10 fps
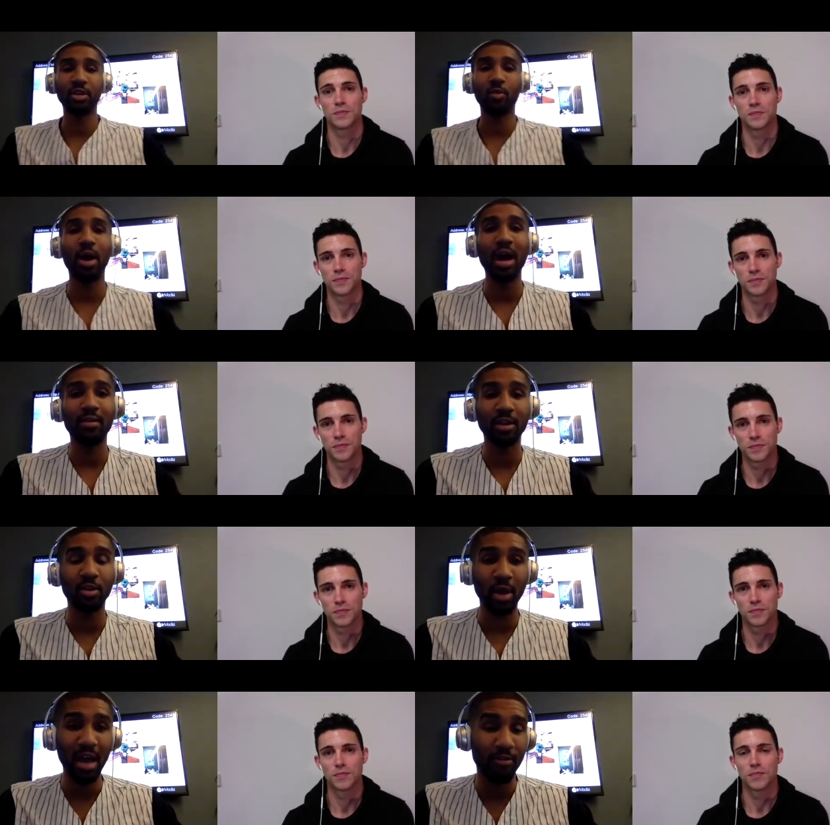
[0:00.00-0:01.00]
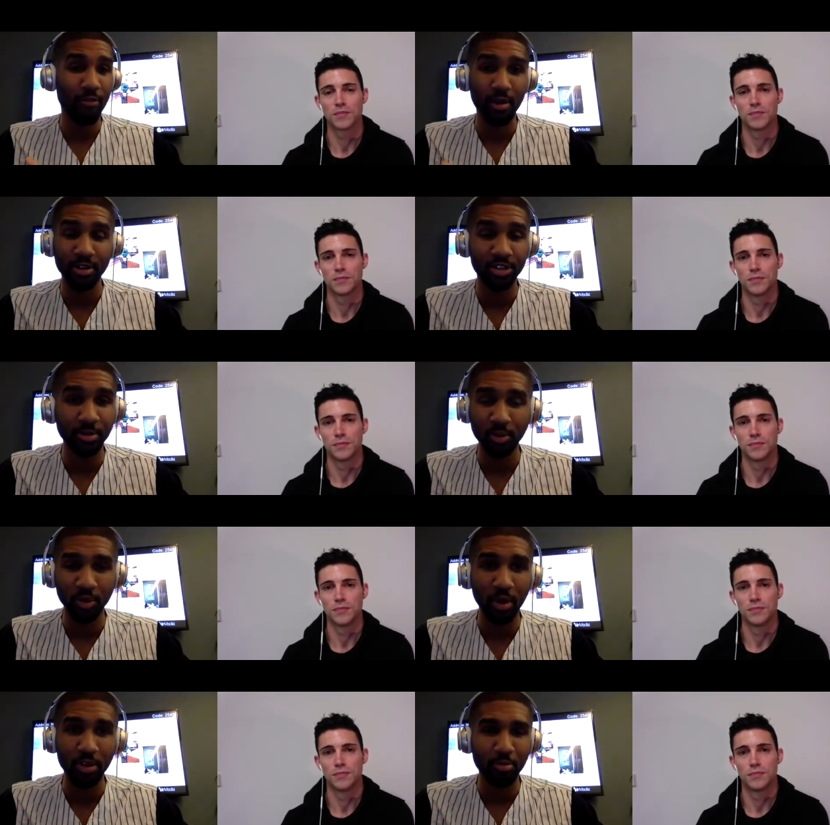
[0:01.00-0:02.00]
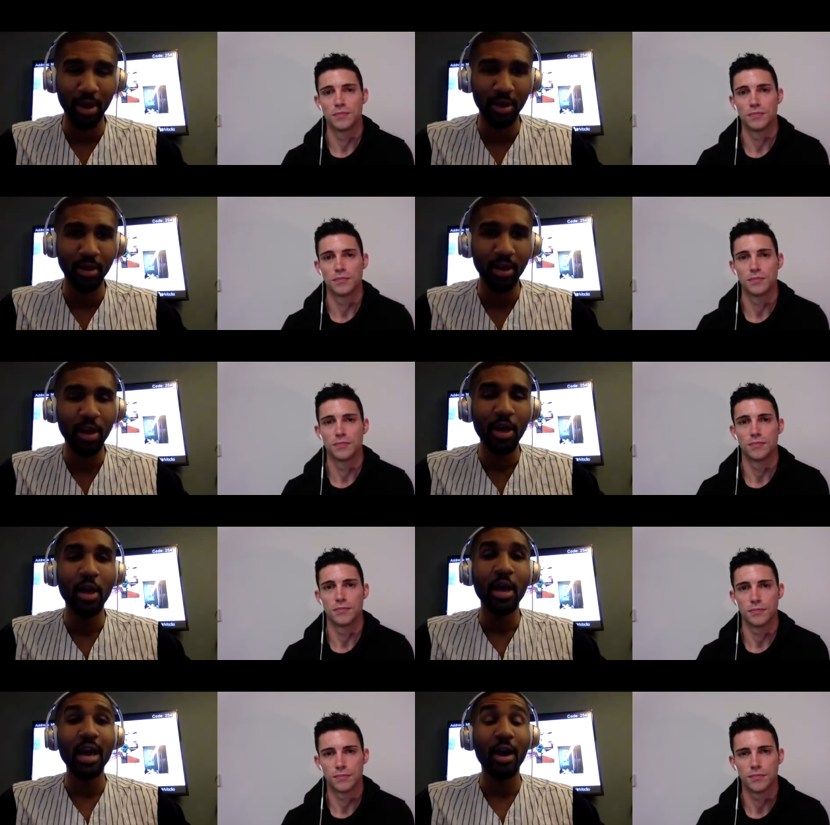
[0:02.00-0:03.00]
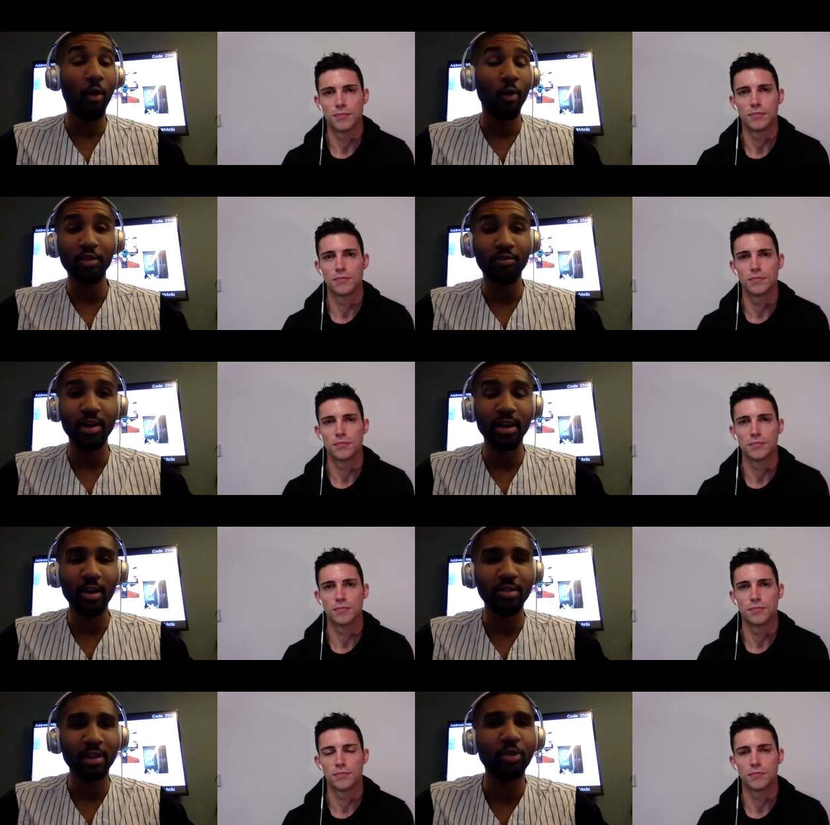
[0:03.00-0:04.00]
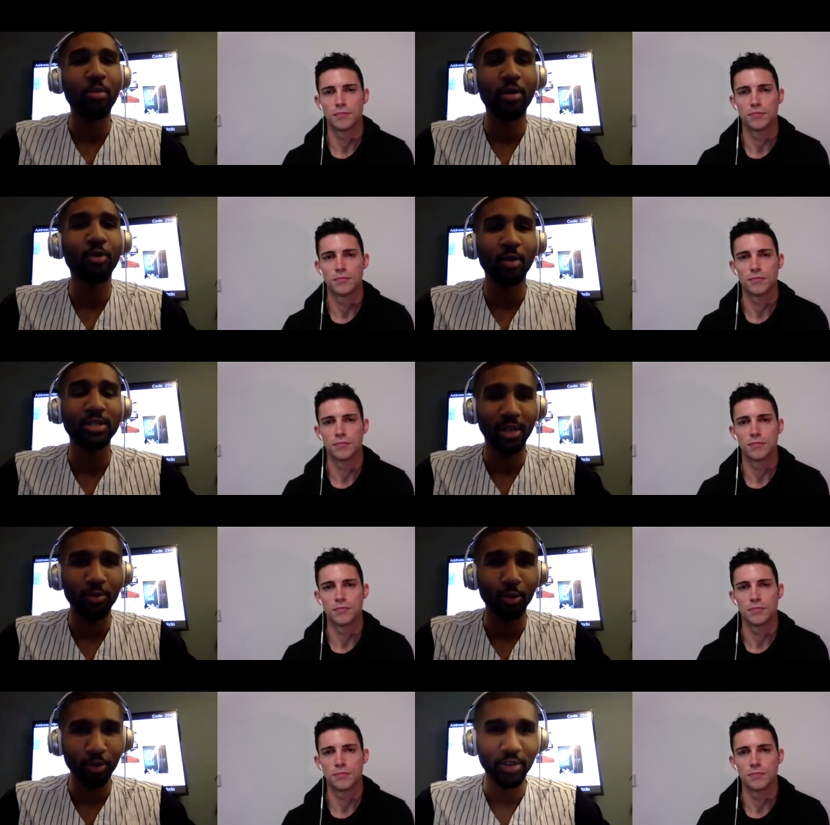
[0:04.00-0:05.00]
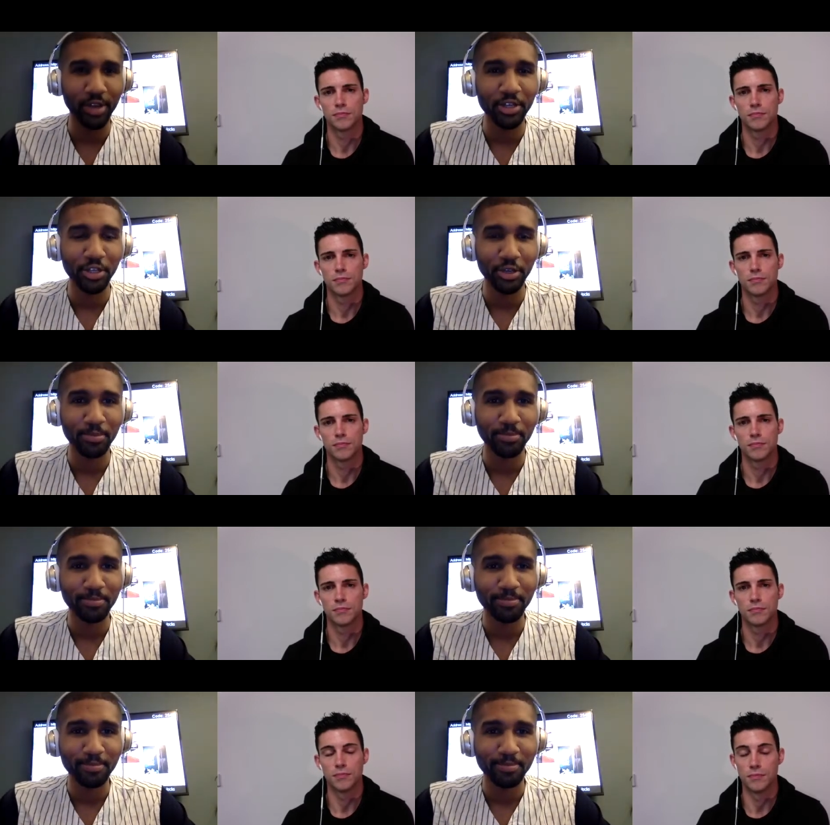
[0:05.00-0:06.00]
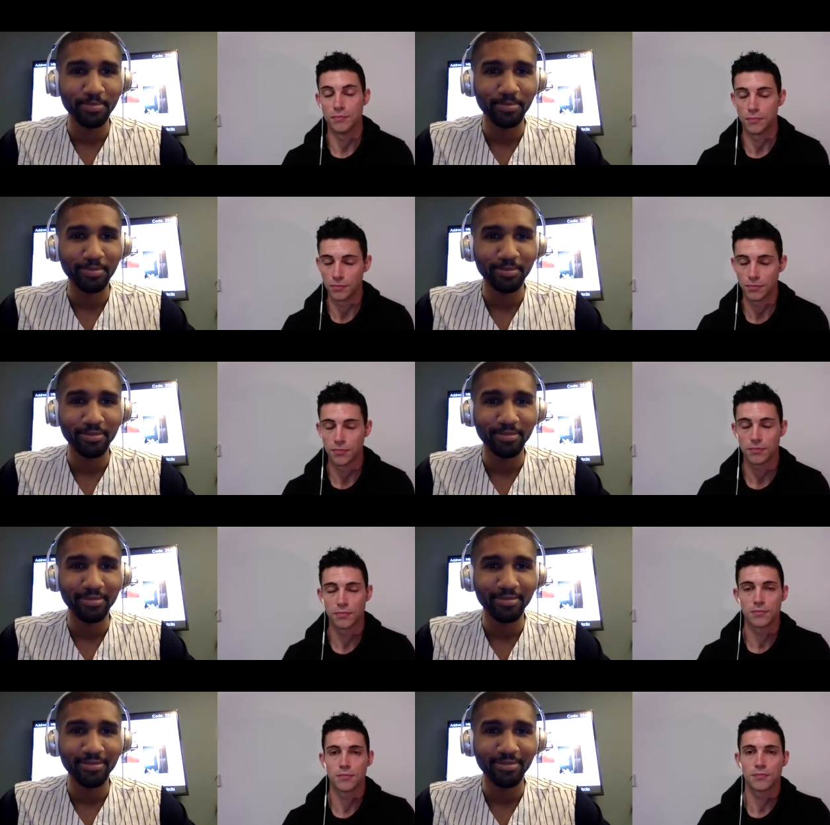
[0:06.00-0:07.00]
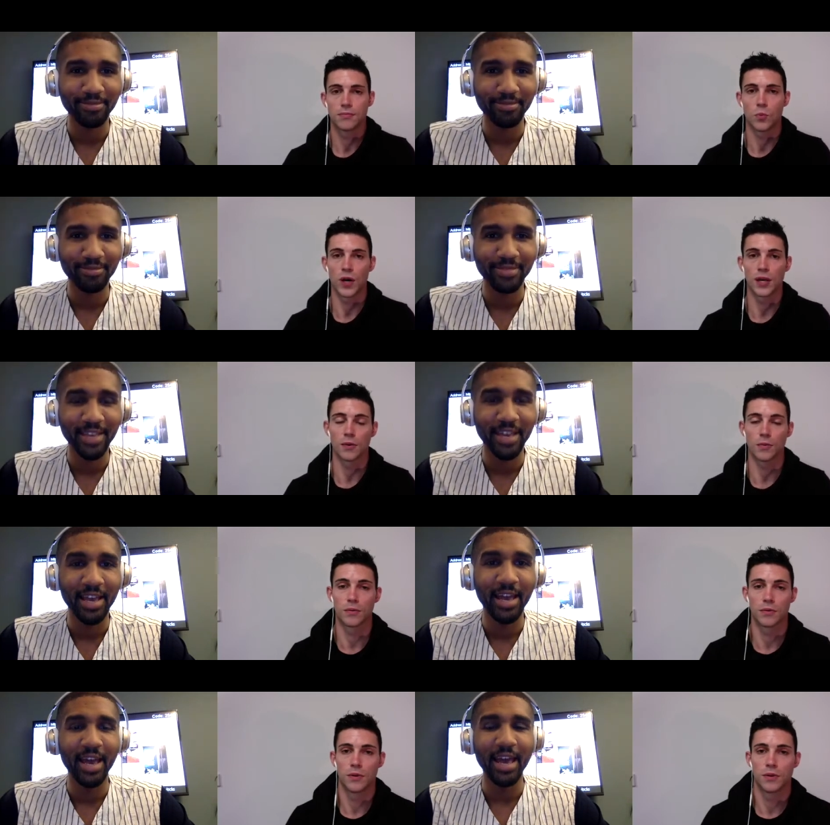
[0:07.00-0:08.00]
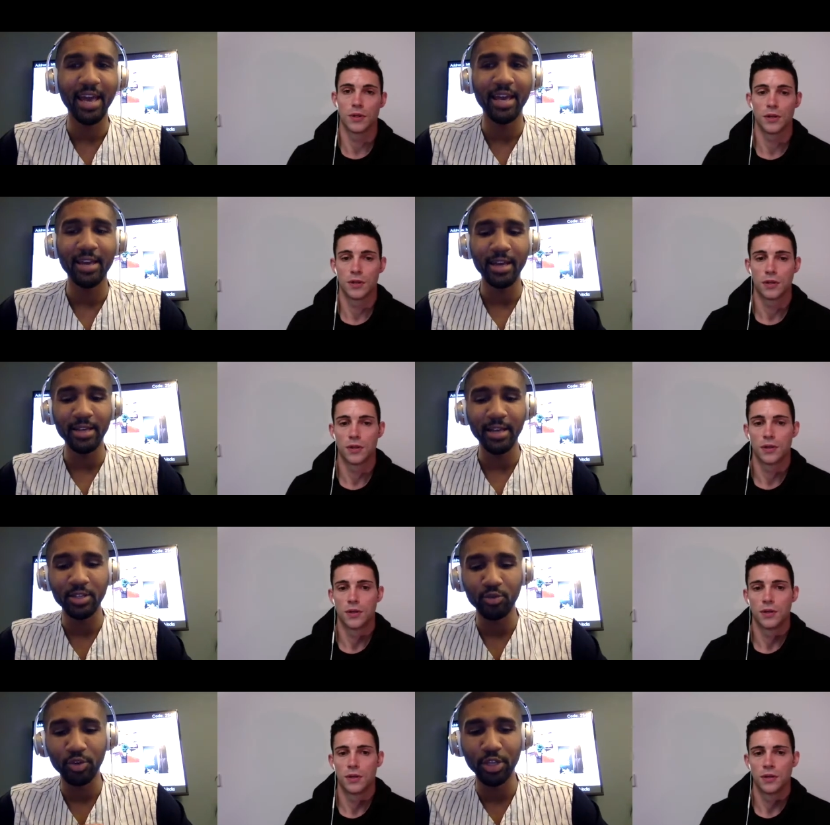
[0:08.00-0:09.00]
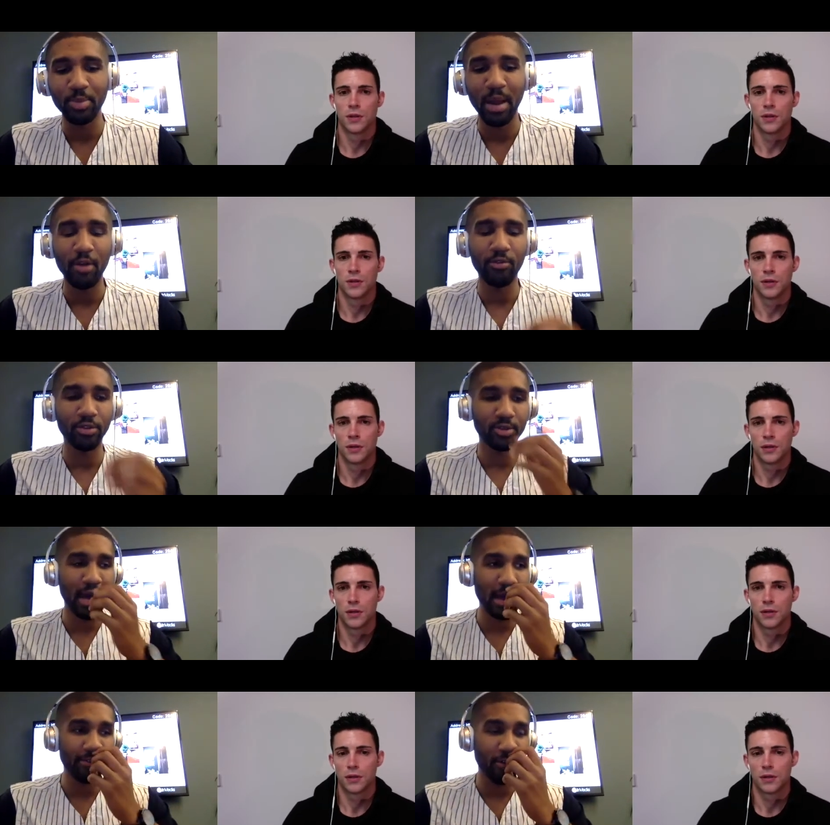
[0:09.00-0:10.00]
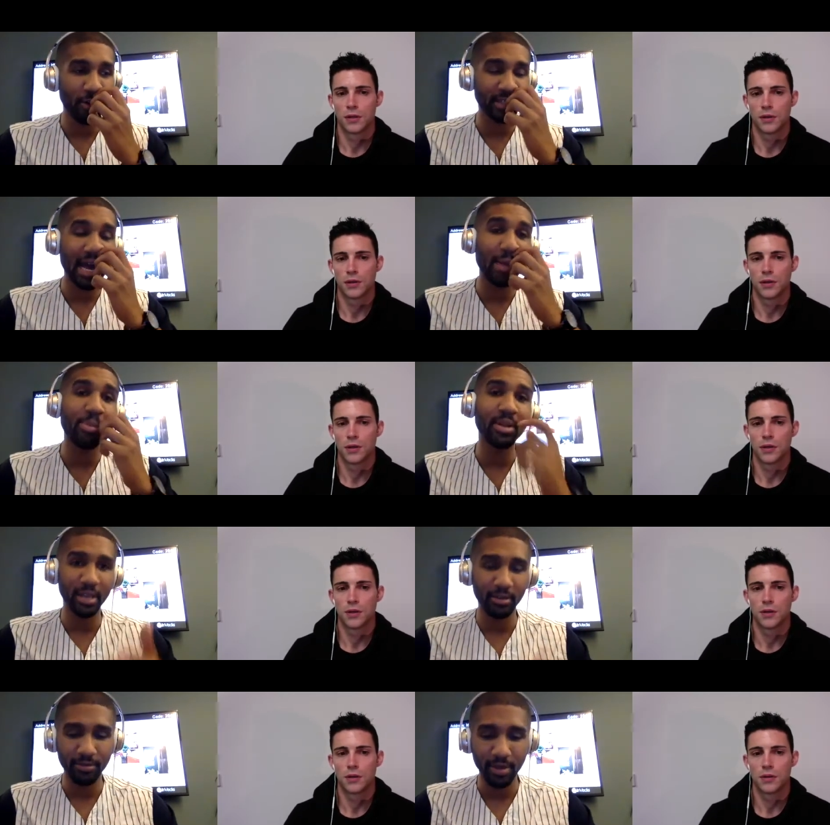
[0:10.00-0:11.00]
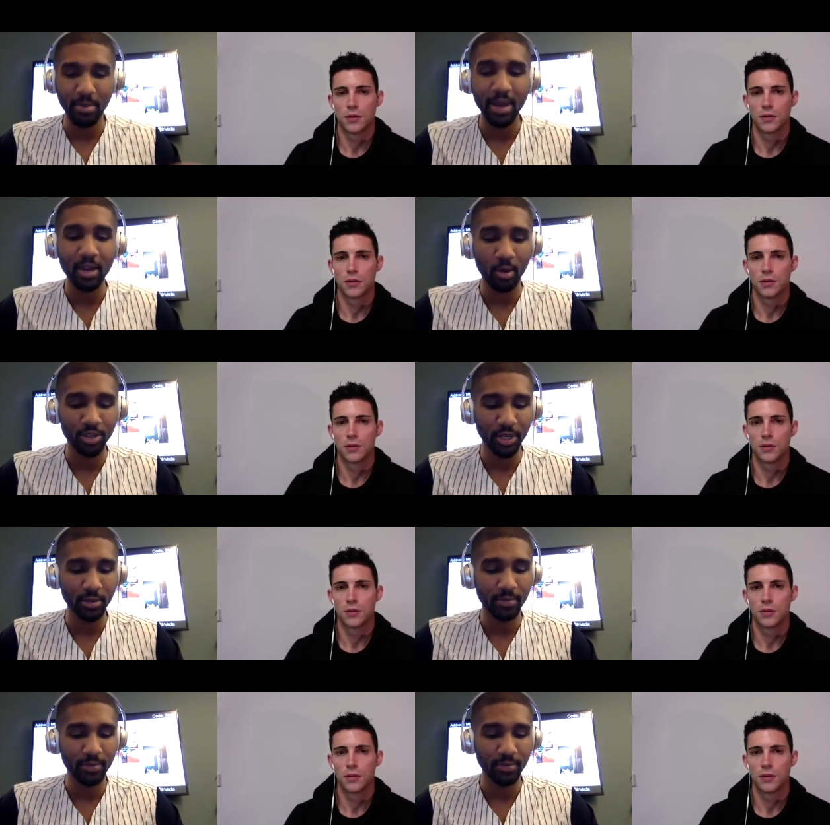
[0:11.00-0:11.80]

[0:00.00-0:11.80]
Speaker 1: why. They don't have friendships with other men, only to find out that their mother was the root of the issue.
Speaker 2: Mm.
Speaker 1: Wow. And it's really powerful. And so I believe in my coaching,